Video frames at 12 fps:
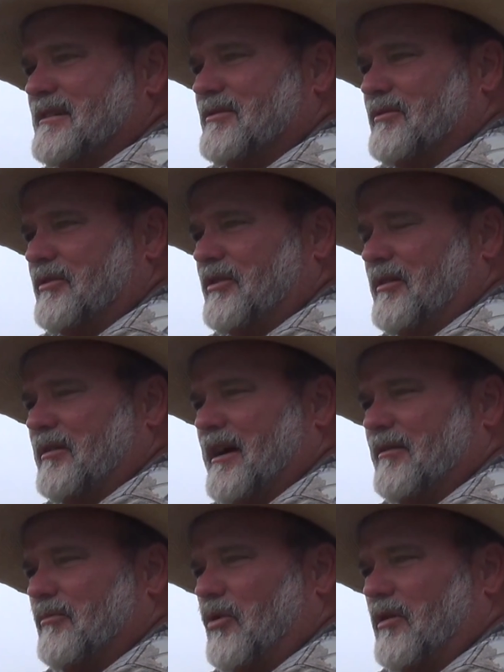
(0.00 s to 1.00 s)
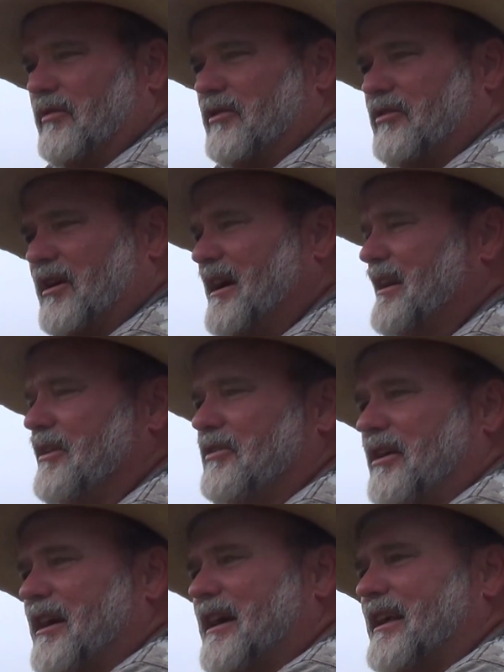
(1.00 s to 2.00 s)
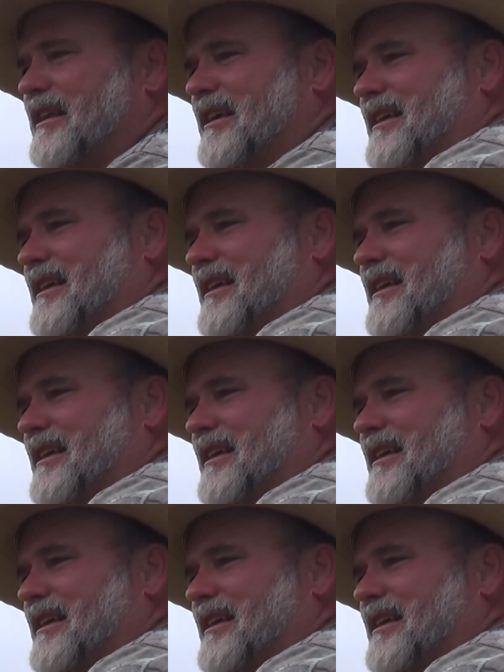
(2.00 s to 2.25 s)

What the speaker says: We seem to have more of a side to side,